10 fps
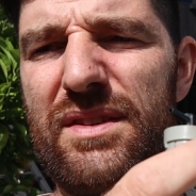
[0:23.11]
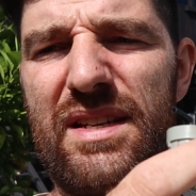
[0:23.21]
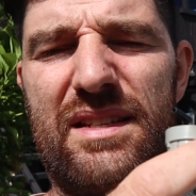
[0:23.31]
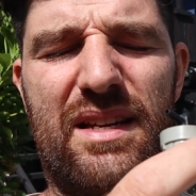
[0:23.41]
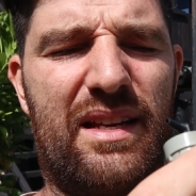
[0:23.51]
this
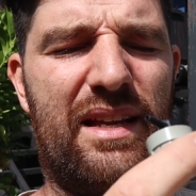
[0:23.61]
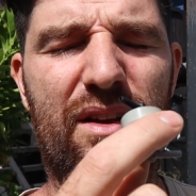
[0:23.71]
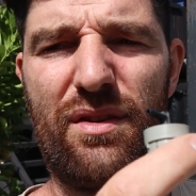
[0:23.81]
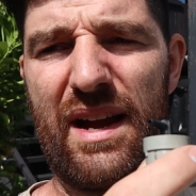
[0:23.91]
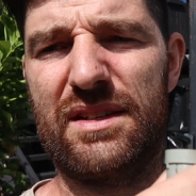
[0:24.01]
has any
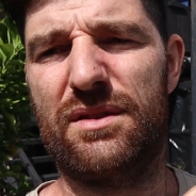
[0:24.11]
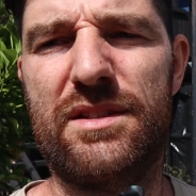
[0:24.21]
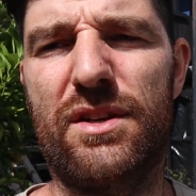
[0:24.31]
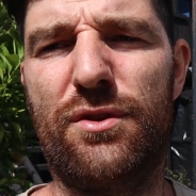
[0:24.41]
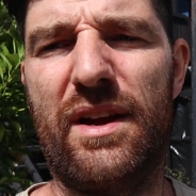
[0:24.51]
cracks, it's
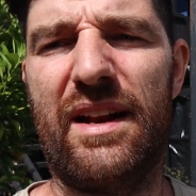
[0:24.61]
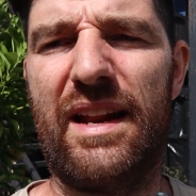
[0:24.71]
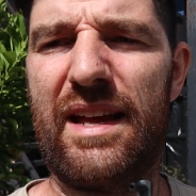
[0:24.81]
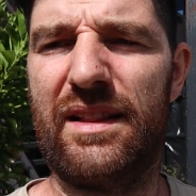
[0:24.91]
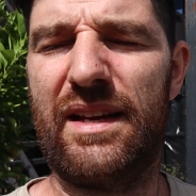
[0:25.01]
going to create an
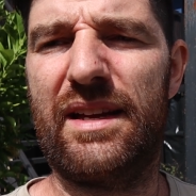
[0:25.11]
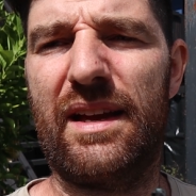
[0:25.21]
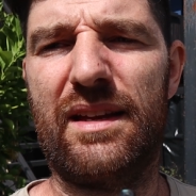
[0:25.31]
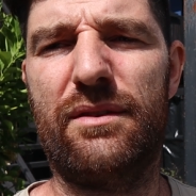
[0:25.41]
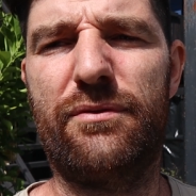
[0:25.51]
air leak
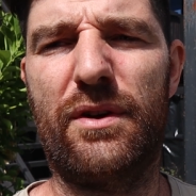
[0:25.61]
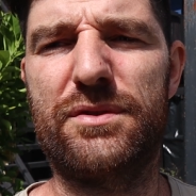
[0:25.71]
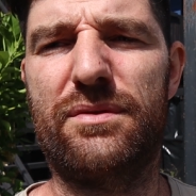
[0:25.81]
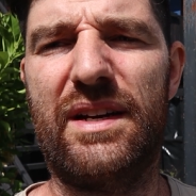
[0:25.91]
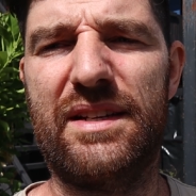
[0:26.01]
and give
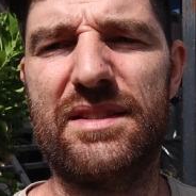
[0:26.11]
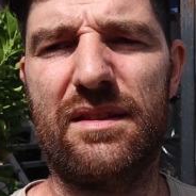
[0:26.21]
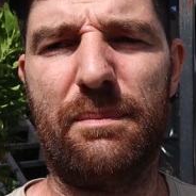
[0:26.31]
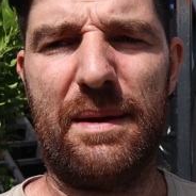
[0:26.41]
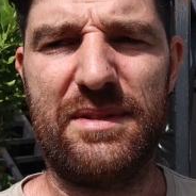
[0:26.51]
false readings to the
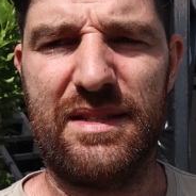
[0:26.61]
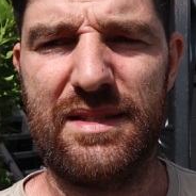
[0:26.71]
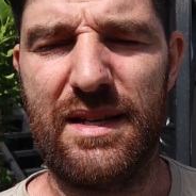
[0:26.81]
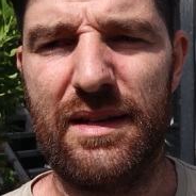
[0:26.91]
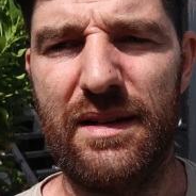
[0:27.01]
map
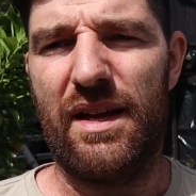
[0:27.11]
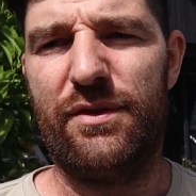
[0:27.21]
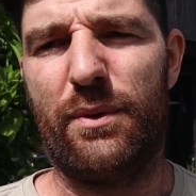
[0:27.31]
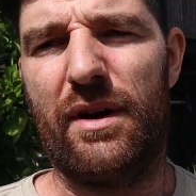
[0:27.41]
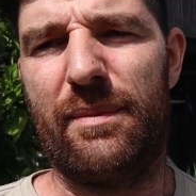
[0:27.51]
sensor. If
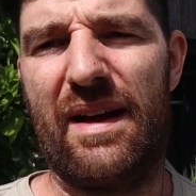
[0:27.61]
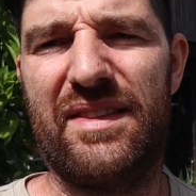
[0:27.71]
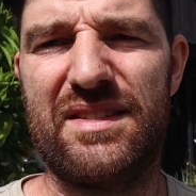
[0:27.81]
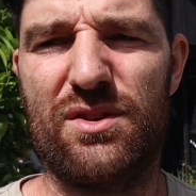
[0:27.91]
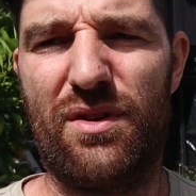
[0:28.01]
you're worried about
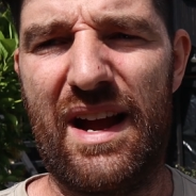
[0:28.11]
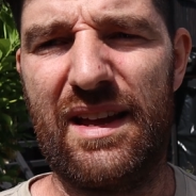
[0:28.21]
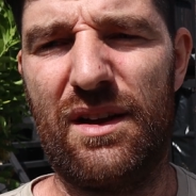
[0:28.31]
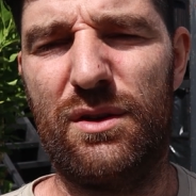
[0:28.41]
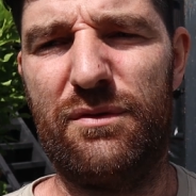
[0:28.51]
this
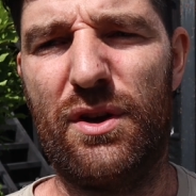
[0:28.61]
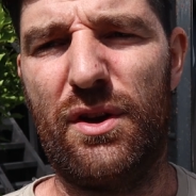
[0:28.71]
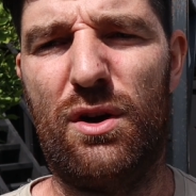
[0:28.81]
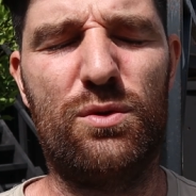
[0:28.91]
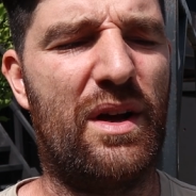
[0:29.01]
cracking or you've got an
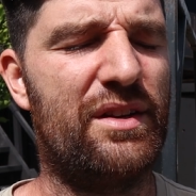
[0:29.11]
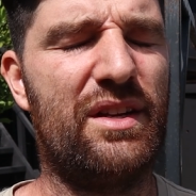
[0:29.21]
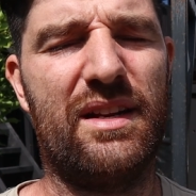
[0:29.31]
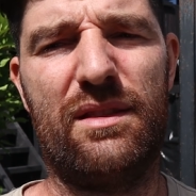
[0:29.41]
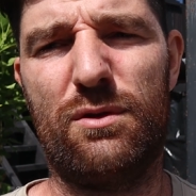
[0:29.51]
old one, you
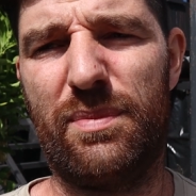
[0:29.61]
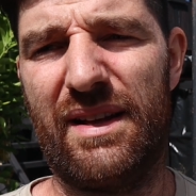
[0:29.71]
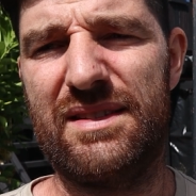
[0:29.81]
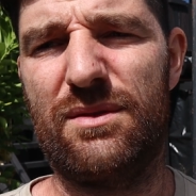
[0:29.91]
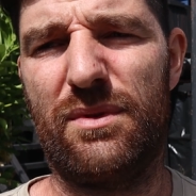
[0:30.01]
can either
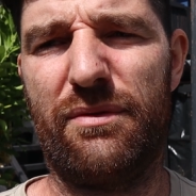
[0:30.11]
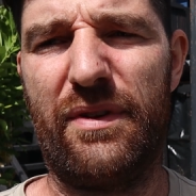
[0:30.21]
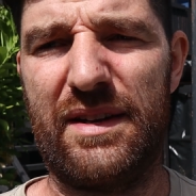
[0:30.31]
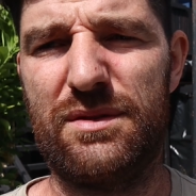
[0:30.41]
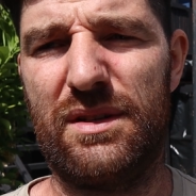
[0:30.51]
replace it with a
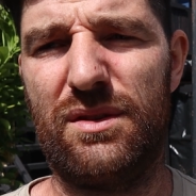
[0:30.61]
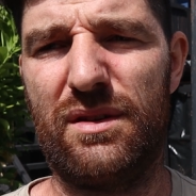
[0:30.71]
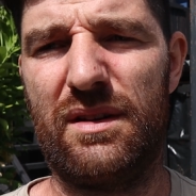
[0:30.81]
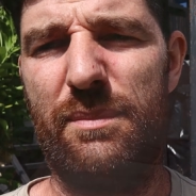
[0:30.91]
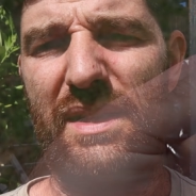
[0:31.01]
factory
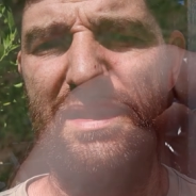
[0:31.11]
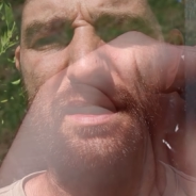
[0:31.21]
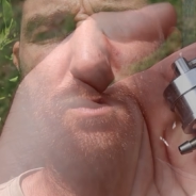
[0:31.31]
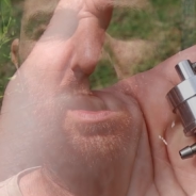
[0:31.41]
unit, a plastic